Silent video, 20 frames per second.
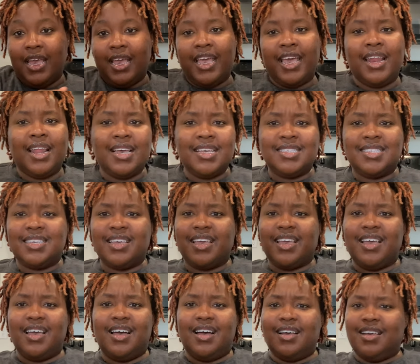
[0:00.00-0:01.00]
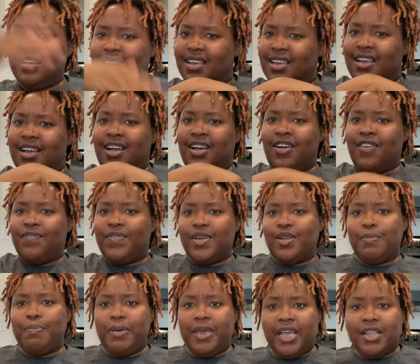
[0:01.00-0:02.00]
And I said, I'm
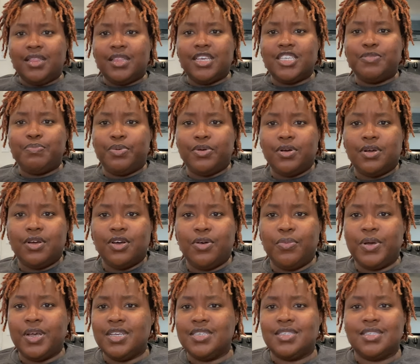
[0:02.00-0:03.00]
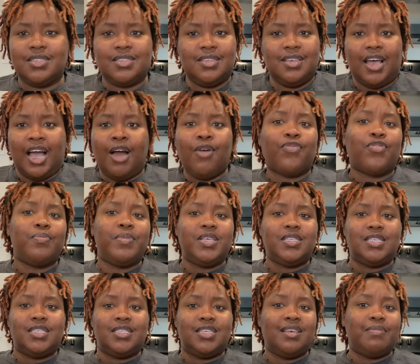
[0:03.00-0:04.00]
finna pick this book up because I'm from
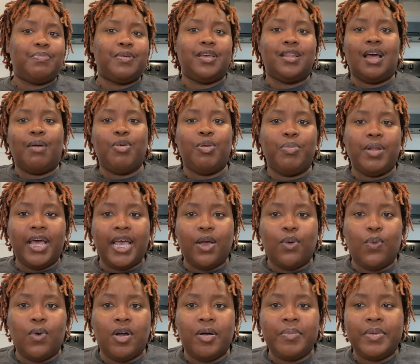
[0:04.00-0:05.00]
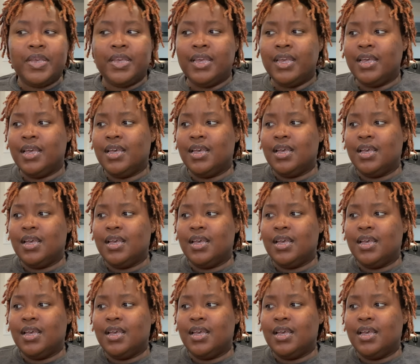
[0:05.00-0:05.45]
Mississippi and I'm a black woman.